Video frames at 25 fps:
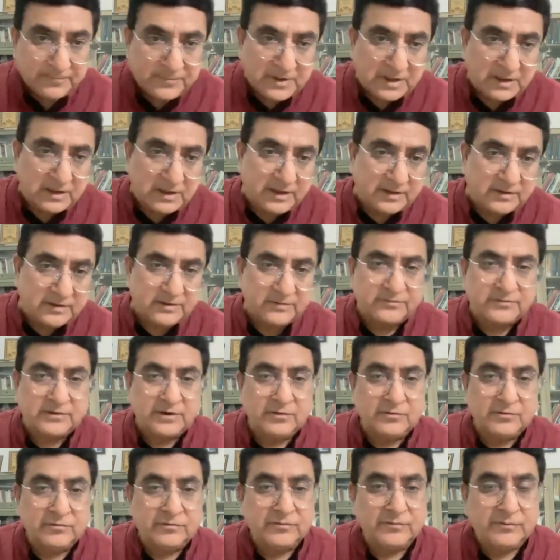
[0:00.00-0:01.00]
the latest
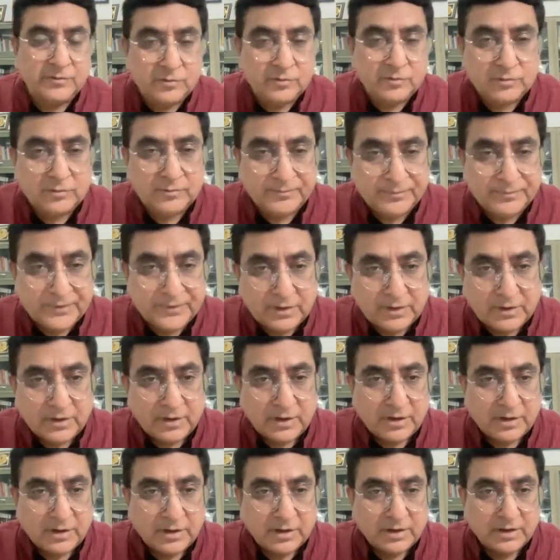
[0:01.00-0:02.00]
interview
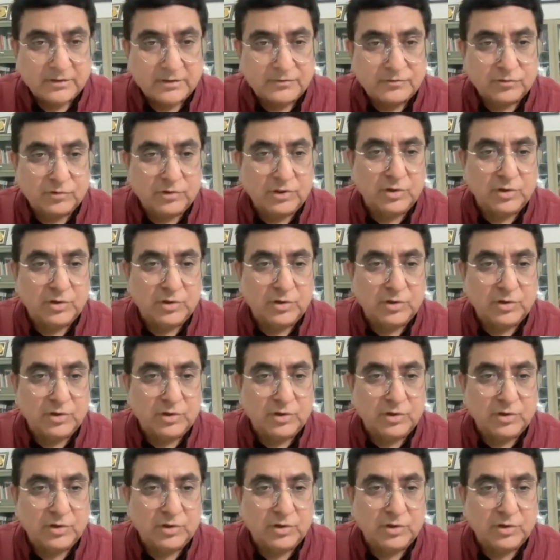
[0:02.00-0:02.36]
to